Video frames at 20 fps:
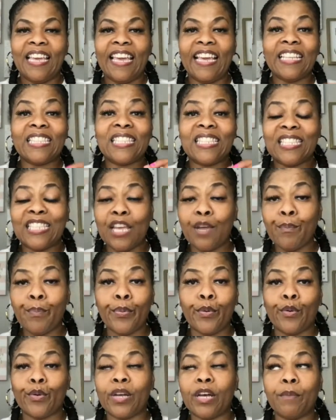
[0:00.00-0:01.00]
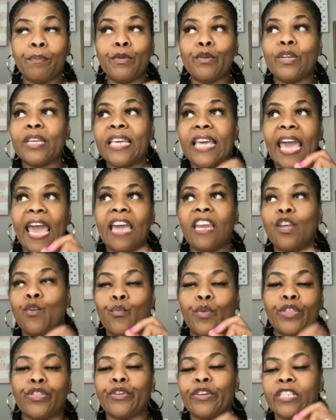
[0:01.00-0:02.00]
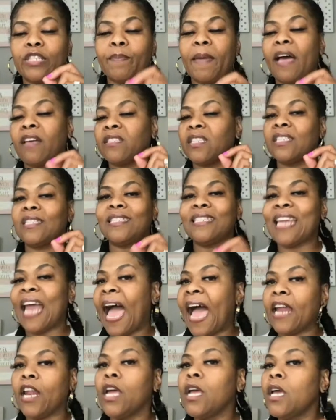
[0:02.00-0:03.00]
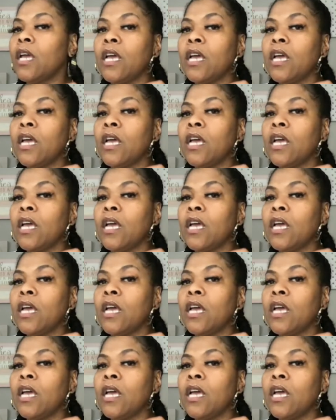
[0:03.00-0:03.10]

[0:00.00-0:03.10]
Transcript: It's simple. Communicating with your spouse is not